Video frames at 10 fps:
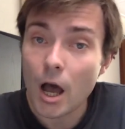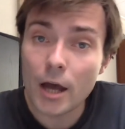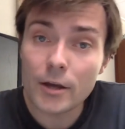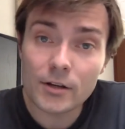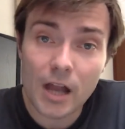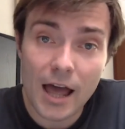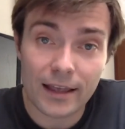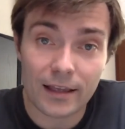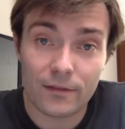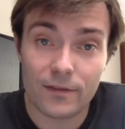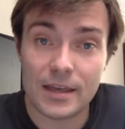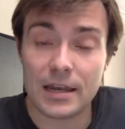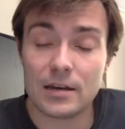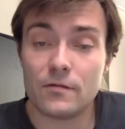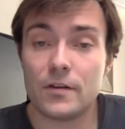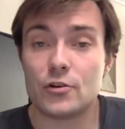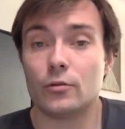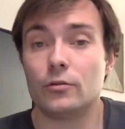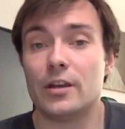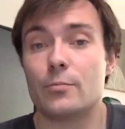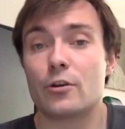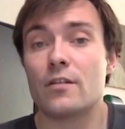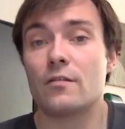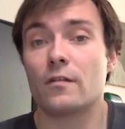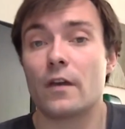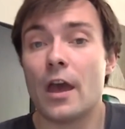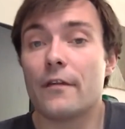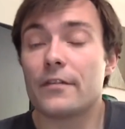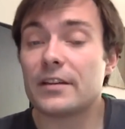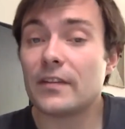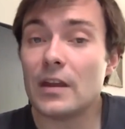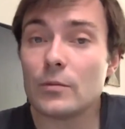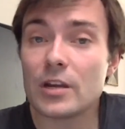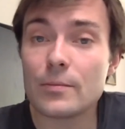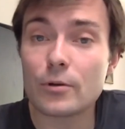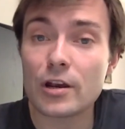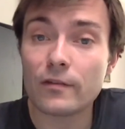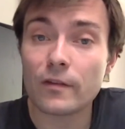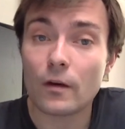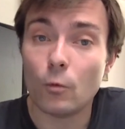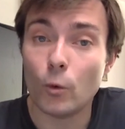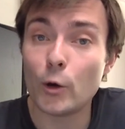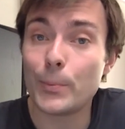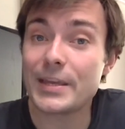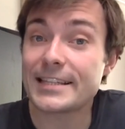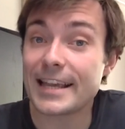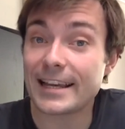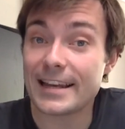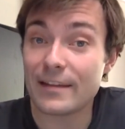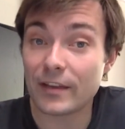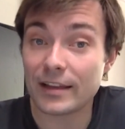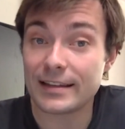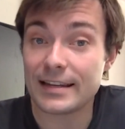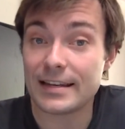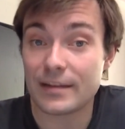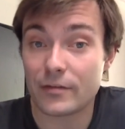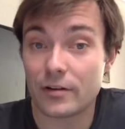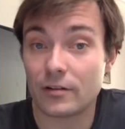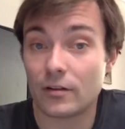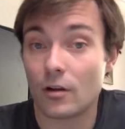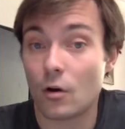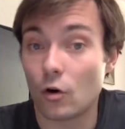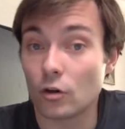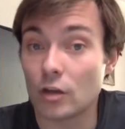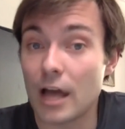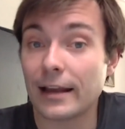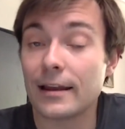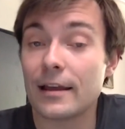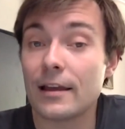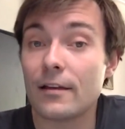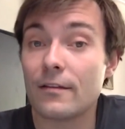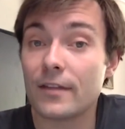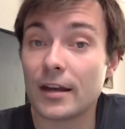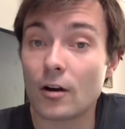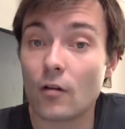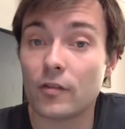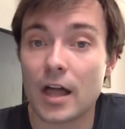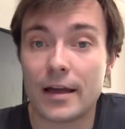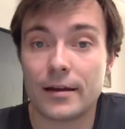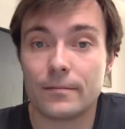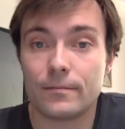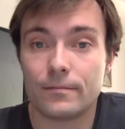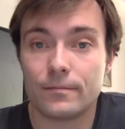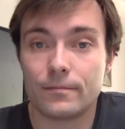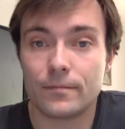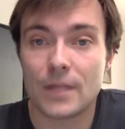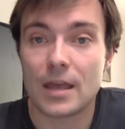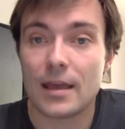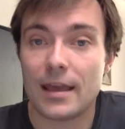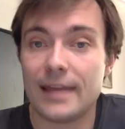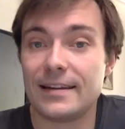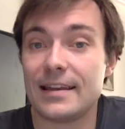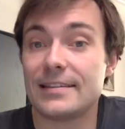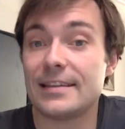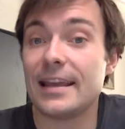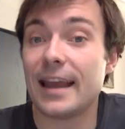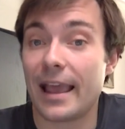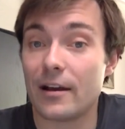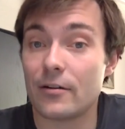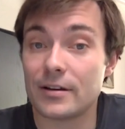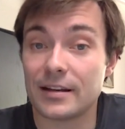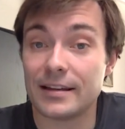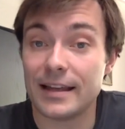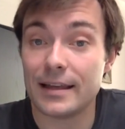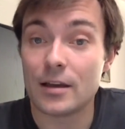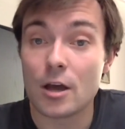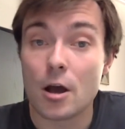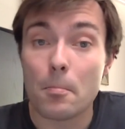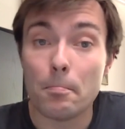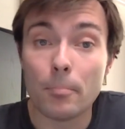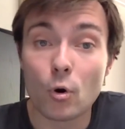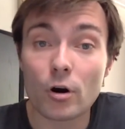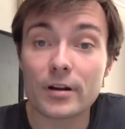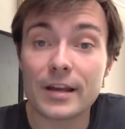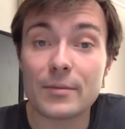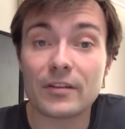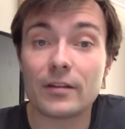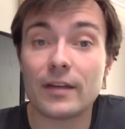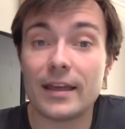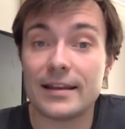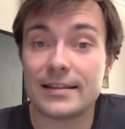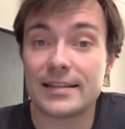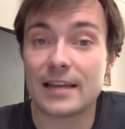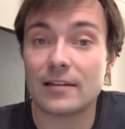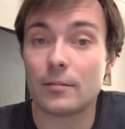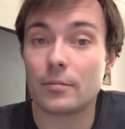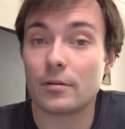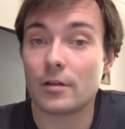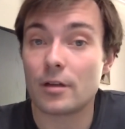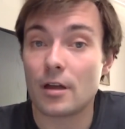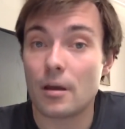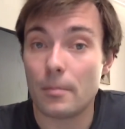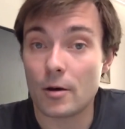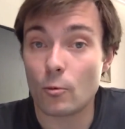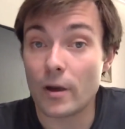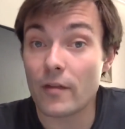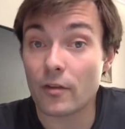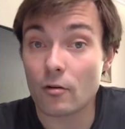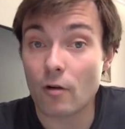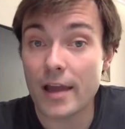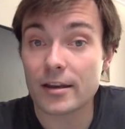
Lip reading: Unlike the individual debrief, the team debrief will be significantly different online than offline. It is inherently more limited in its setup, but with the right